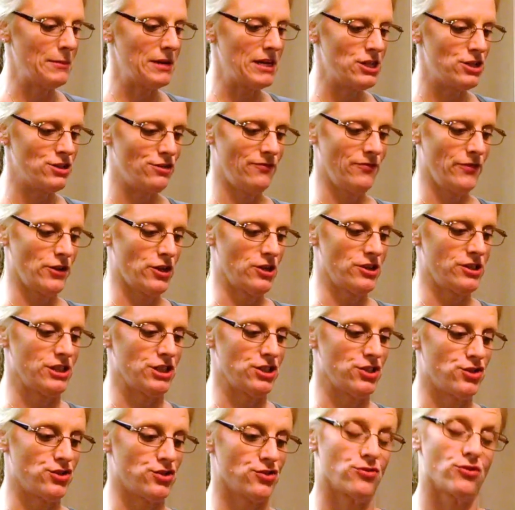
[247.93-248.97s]
I'm going to do first
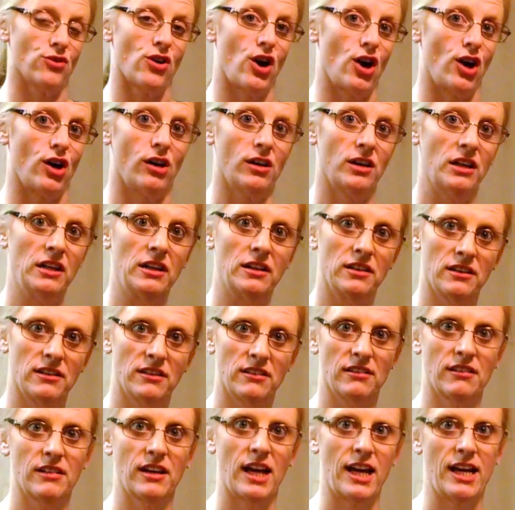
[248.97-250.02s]
is draw
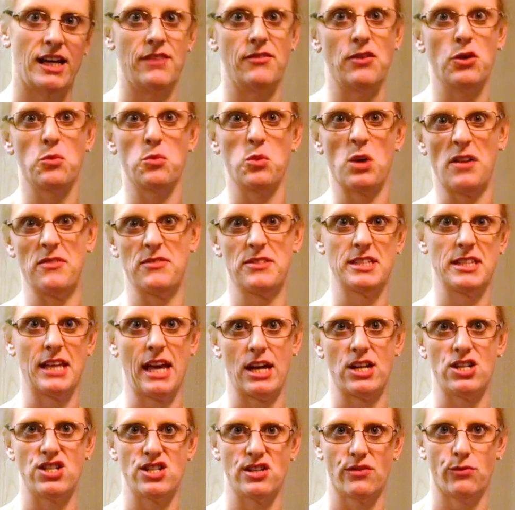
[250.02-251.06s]
kind of a rough
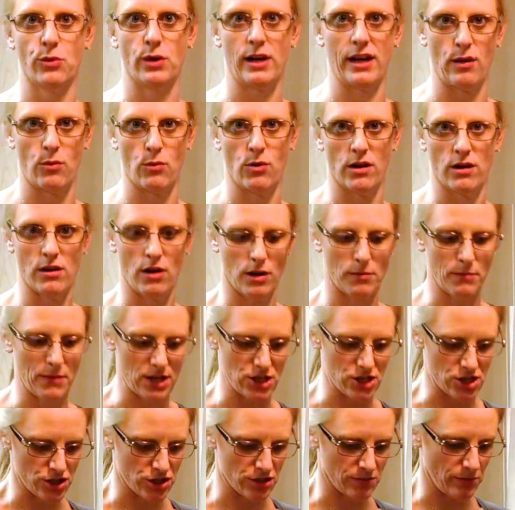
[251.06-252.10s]
sketch of what I want on my
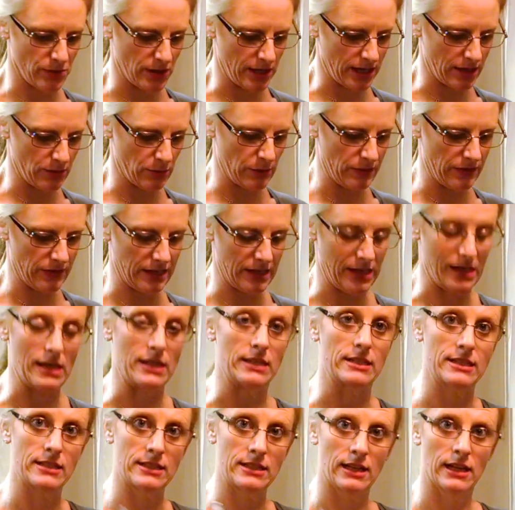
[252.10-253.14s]
gingerbread with
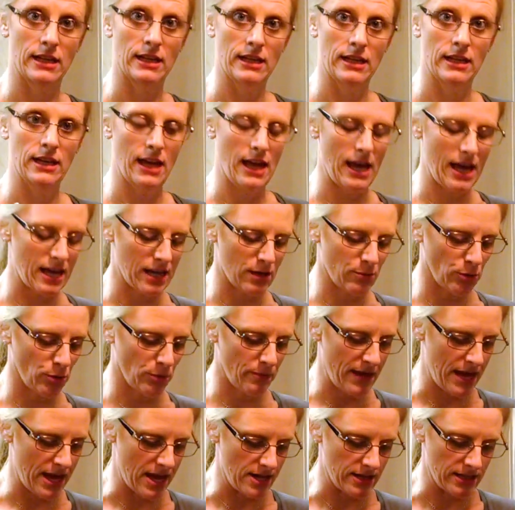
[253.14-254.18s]
these edible
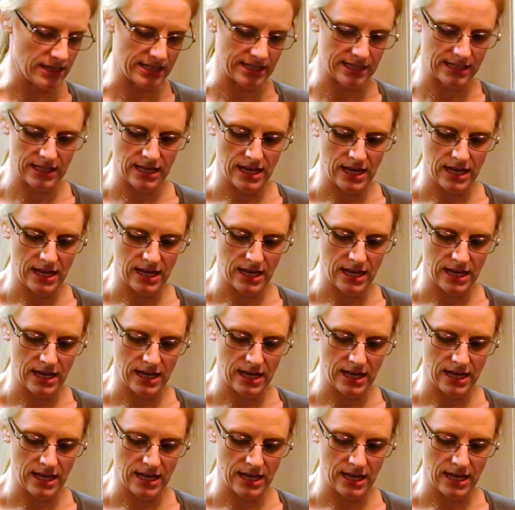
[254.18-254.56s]
pens.